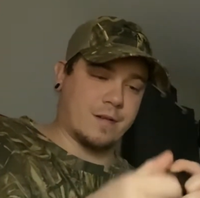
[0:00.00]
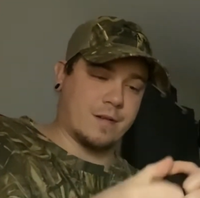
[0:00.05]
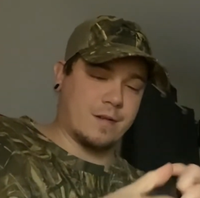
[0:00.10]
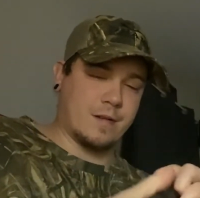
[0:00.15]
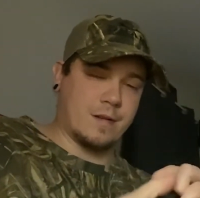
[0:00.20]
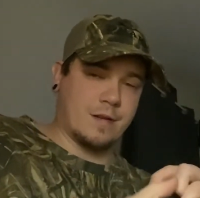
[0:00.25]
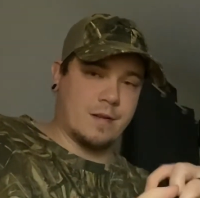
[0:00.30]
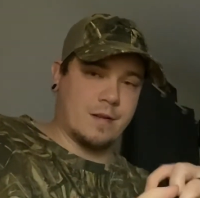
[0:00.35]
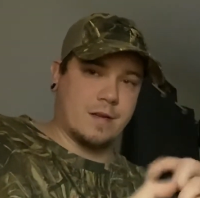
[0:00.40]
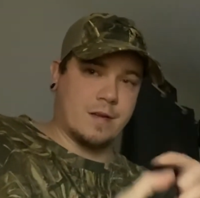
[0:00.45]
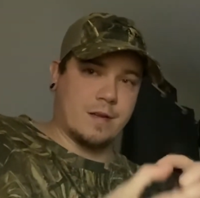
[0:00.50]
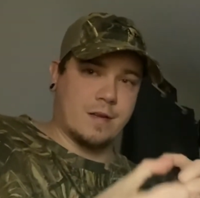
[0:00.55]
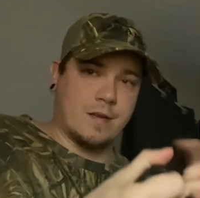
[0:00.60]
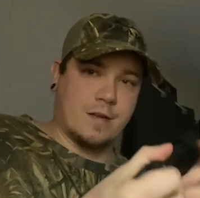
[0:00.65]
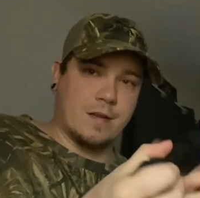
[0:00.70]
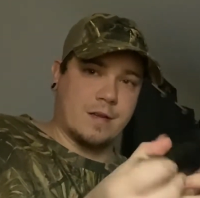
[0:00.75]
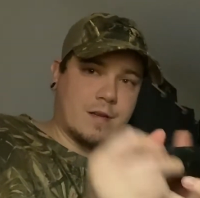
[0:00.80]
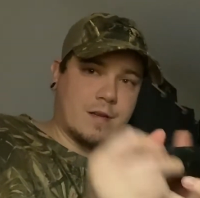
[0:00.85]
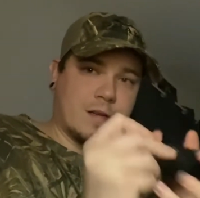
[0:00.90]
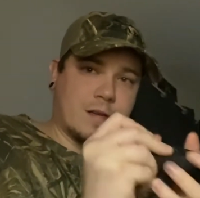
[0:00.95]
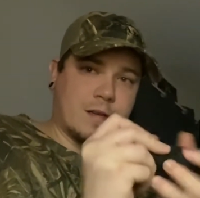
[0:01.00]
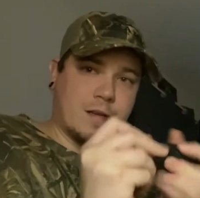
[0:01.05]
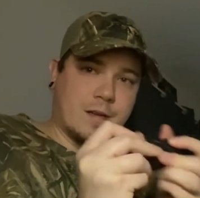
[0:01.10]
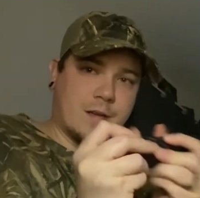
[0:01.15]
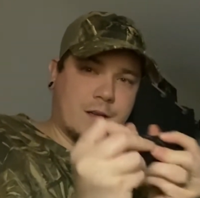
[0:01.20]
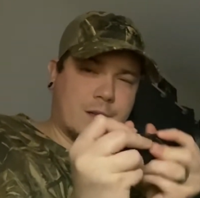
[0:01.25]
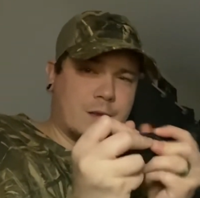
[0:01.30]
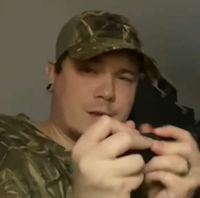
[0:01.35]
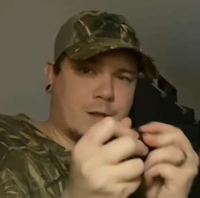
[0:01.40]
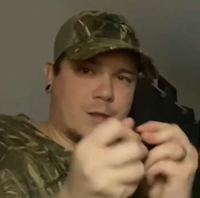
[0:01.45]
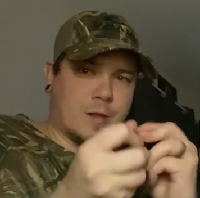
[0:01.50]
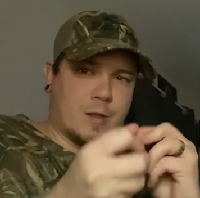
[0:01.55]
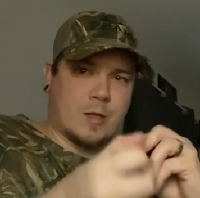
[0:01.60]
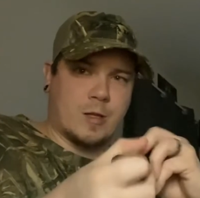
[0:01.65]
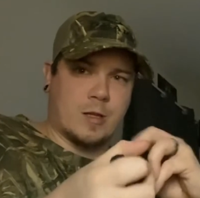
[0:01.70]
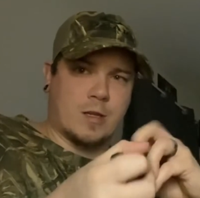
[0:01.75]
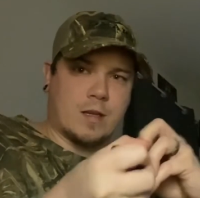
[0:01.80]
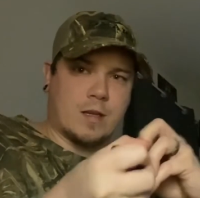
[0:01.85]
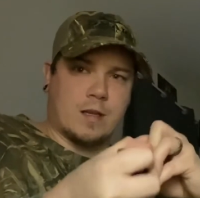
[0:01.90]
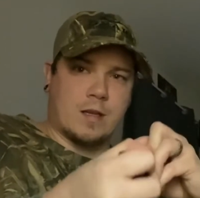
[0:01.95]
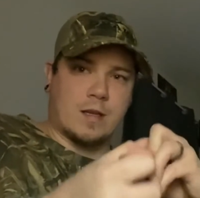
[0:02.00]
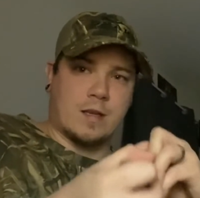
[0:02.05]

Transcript: Nothing is said.